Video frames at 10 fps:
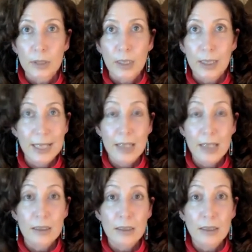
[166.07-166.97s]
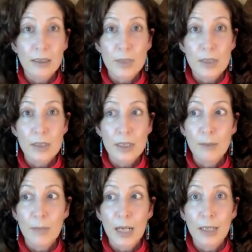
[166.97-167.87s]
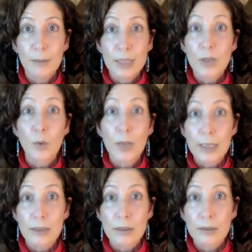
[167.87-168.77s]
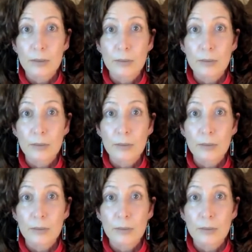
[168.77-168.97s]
I was in my mid-20s.